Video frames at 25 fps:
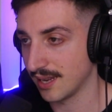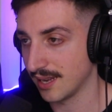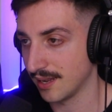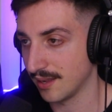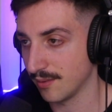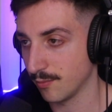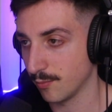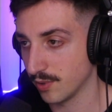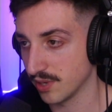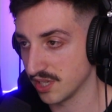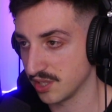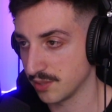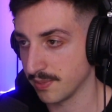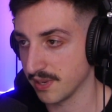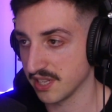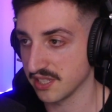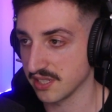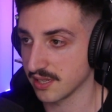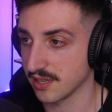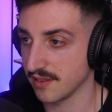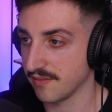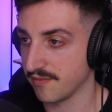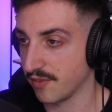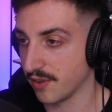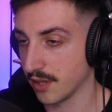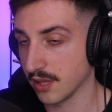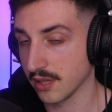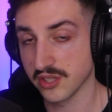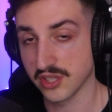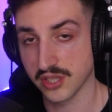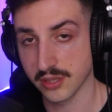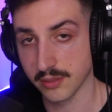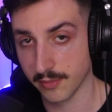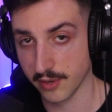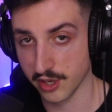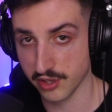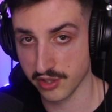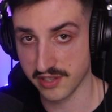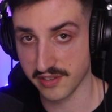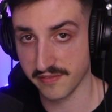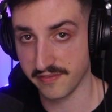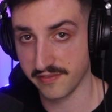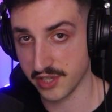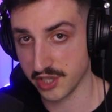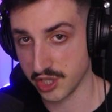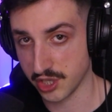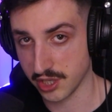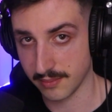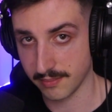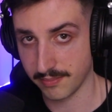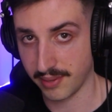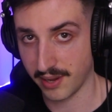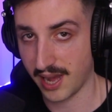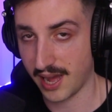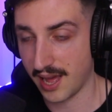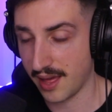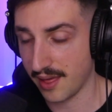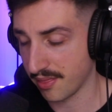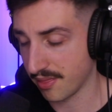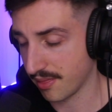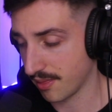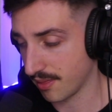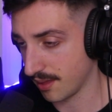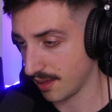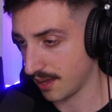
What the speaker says: which basically follows the most efficient path,